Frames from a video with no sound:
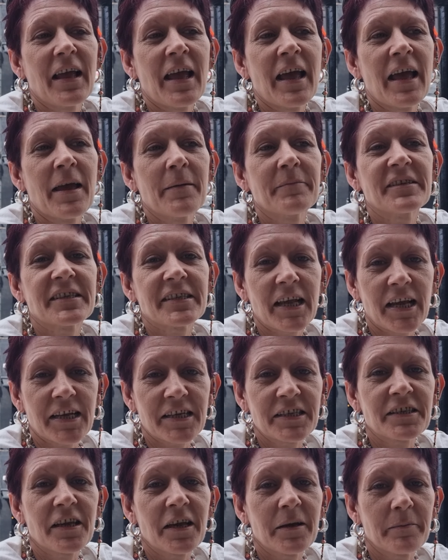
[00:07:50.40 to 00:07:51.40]
And
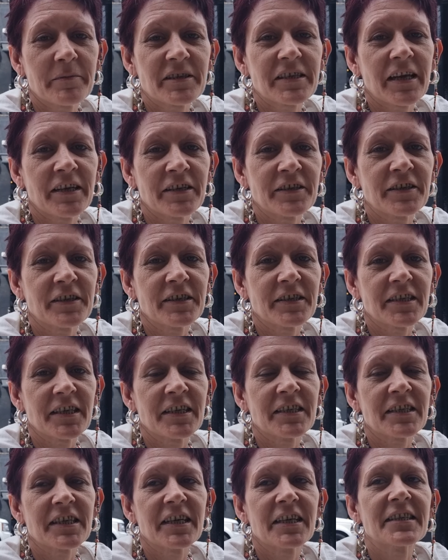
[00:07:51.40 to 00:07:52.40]
second time in ten years
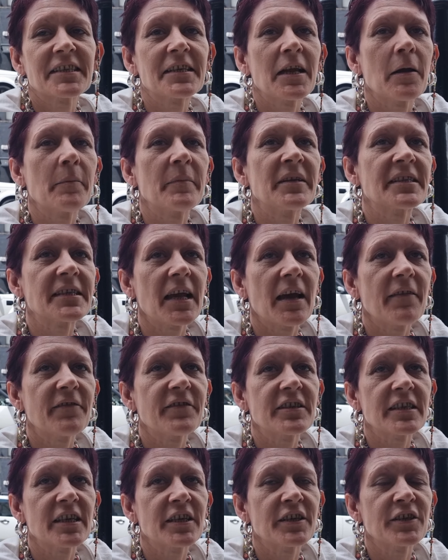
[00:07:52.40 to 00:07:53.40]
seeing the kids. Now my
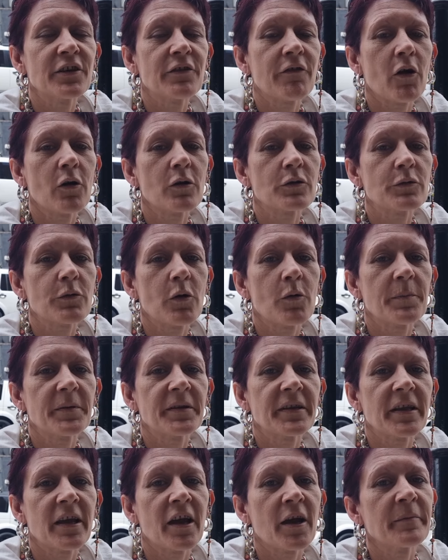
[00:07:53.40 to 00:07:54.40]
seventeen year old won't
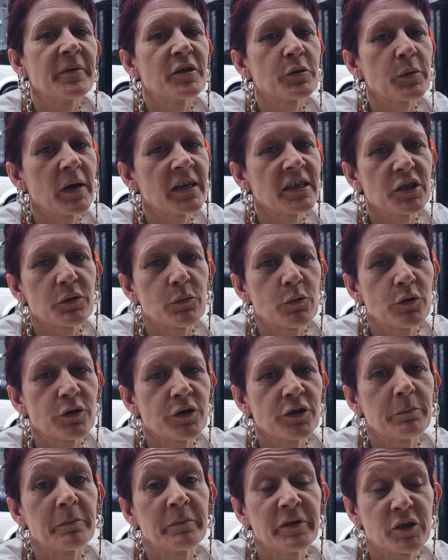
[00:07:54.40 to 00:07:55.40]
be there. My twenty
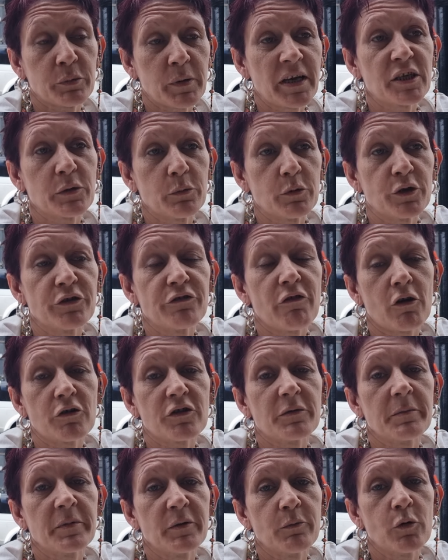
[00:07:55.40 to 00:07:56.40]
one, me twenty one year
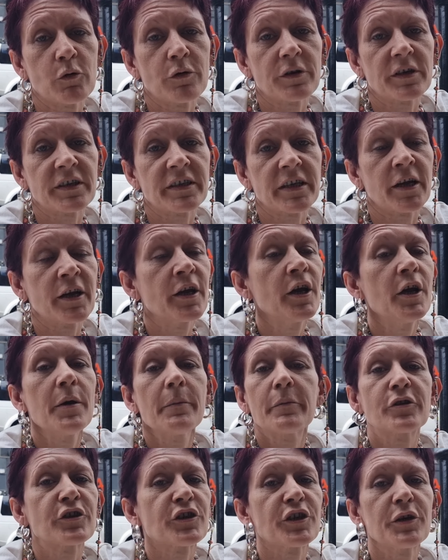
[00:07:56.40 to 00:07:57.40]
old will be walking there,
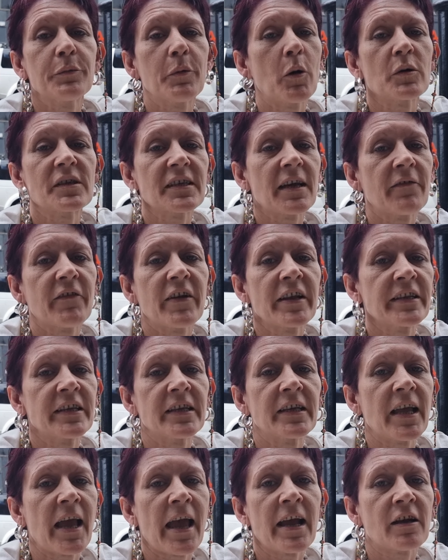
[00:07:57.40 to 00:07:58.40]
but she won't have
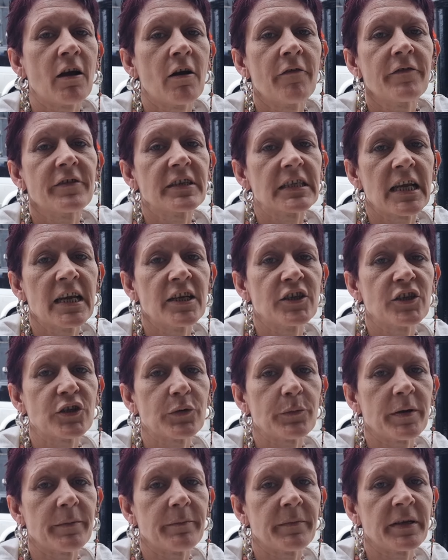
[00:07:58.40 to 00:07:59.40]
any uh,
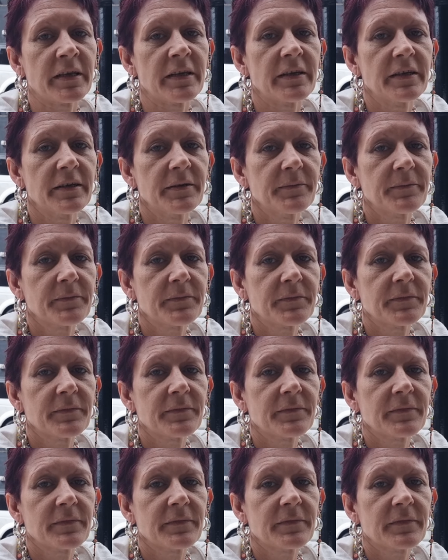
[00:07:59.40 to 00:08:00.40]
conversation with me. And
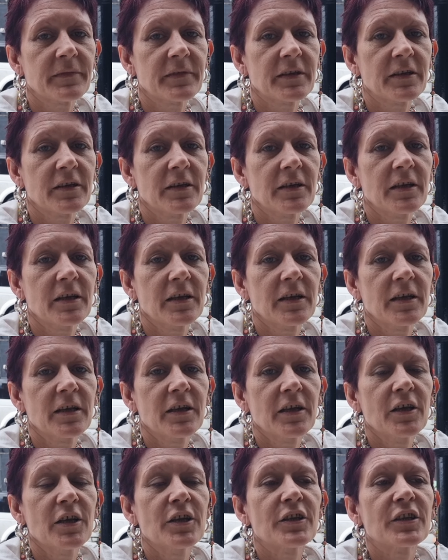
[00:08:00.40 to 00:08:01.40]
how old are the
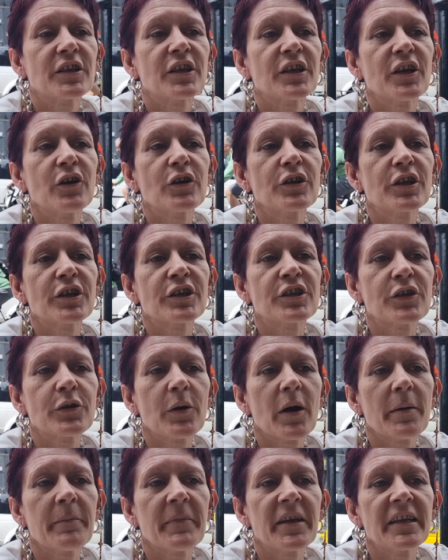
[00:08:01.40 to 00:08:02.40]
two that you're? The other
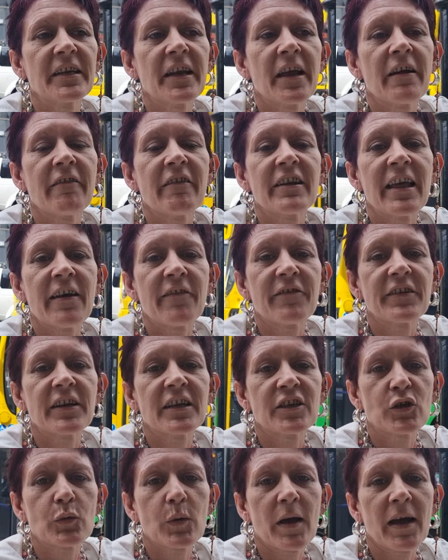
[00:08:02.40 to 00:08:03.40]
two I'm meeting are eleven
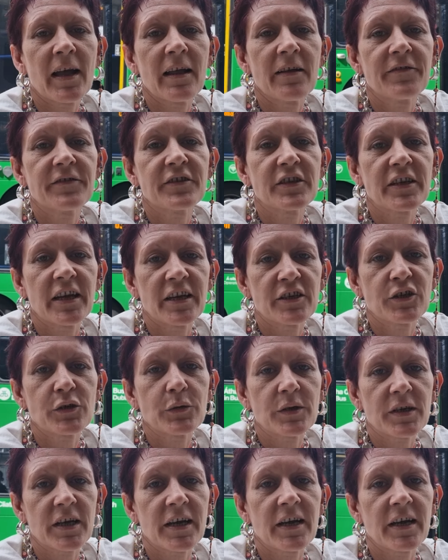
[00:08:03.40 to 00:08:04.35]
and twelve. They're two